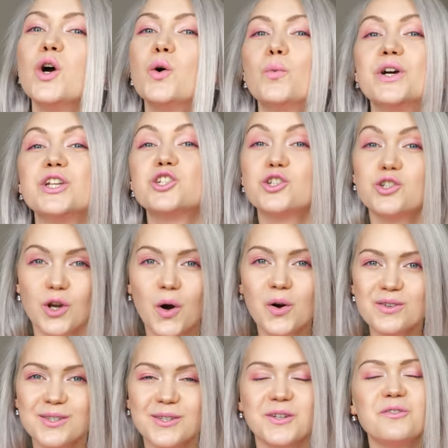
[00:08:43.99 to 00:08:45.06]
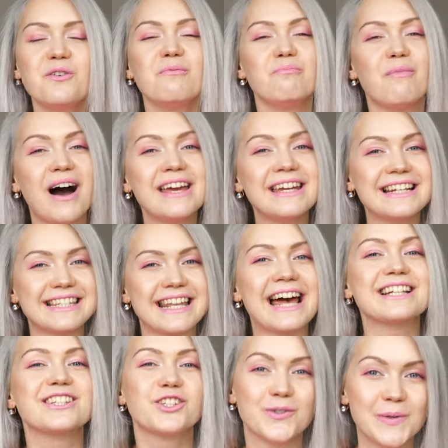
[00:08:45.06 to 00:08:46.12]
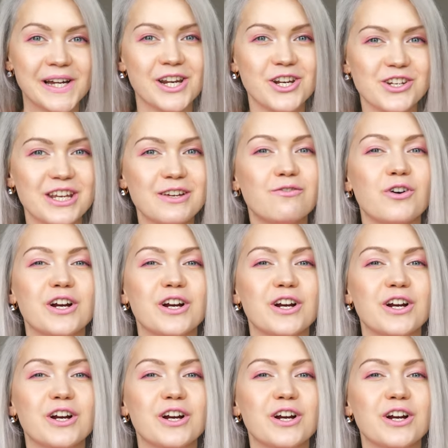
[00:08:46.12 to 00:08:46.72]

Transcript: which shows you my exact strategy